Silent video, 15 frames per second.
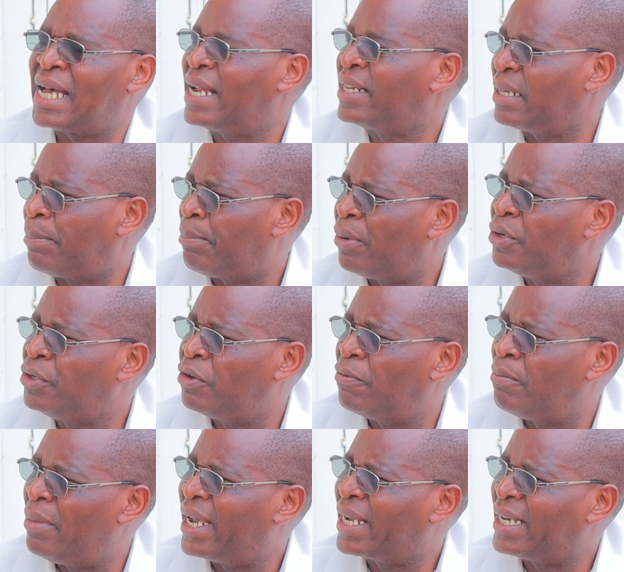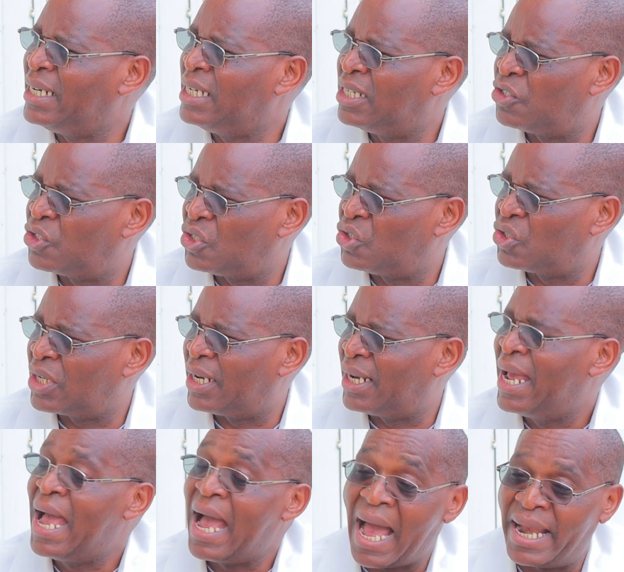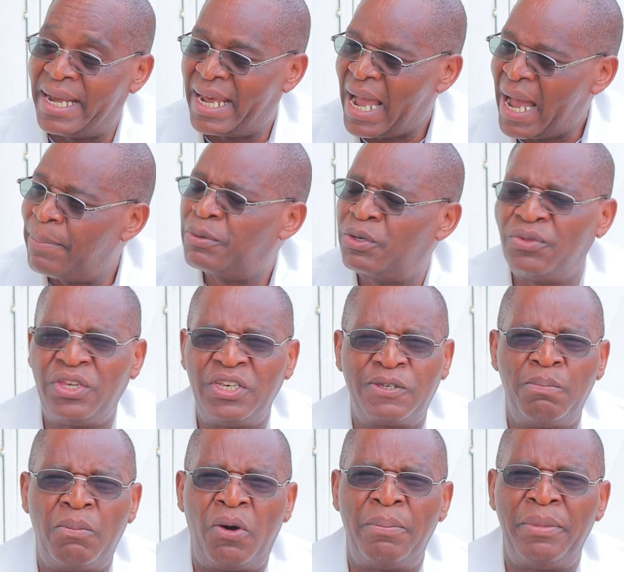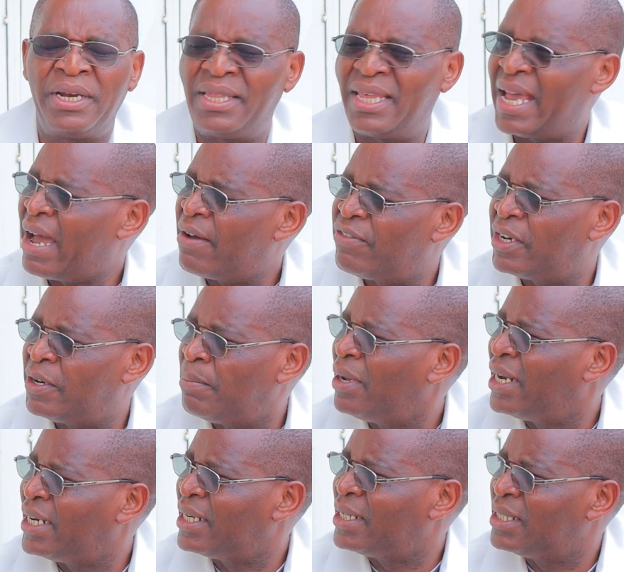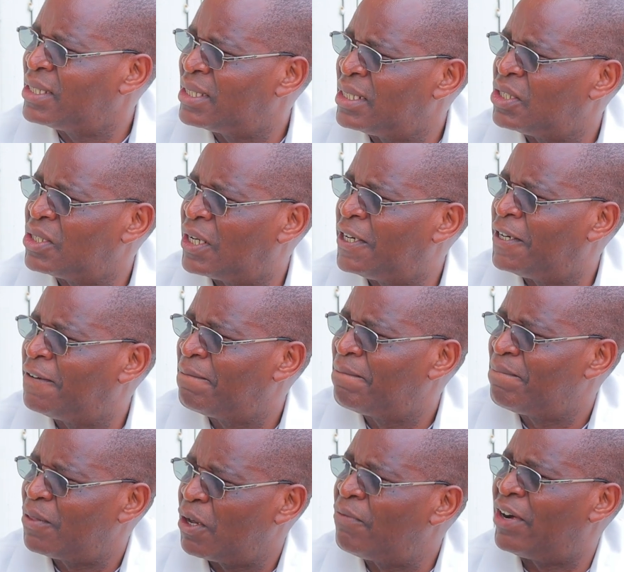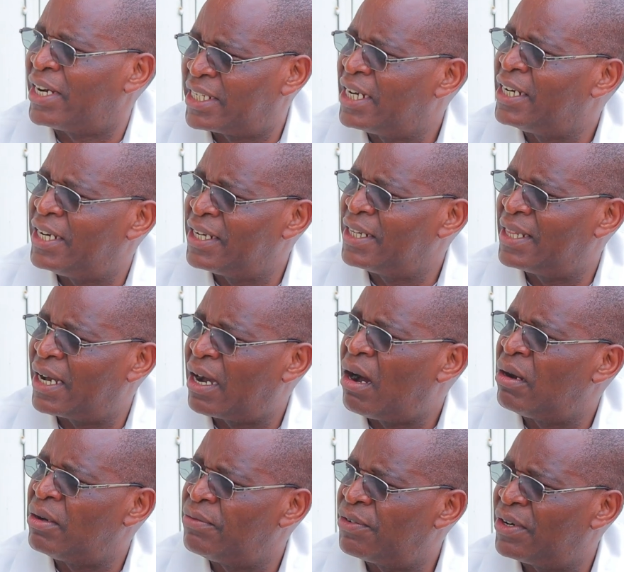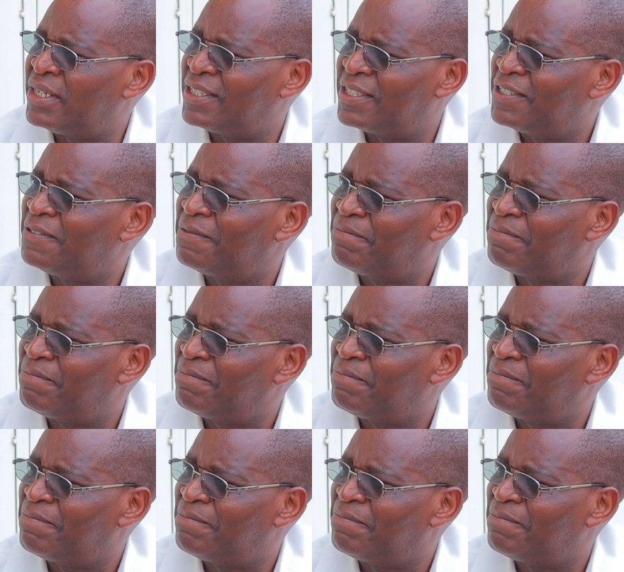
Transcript: at the point of making decision, and up to this moment they haven't made a decision of attending the conference?